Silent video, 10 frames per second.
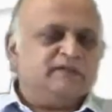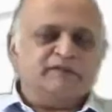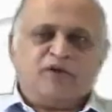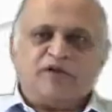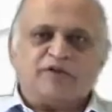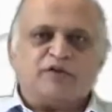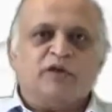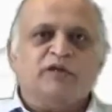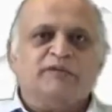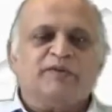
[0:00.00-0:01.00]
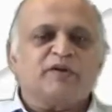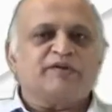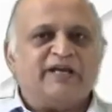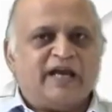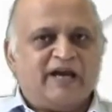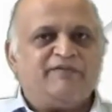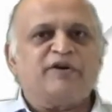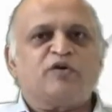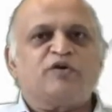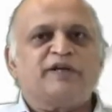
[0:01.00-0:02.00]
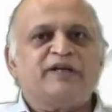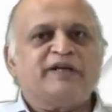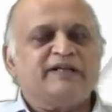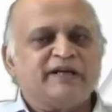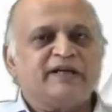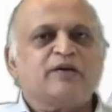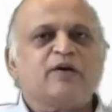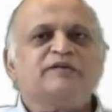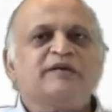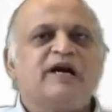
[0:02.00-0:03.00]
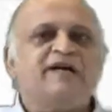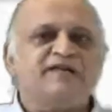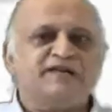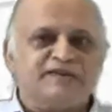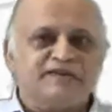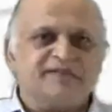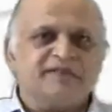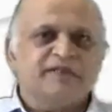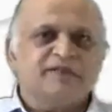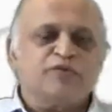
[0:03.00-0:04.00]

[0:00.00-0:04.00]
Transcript: Not at all, because they have nicotine and they can cause heart diseases.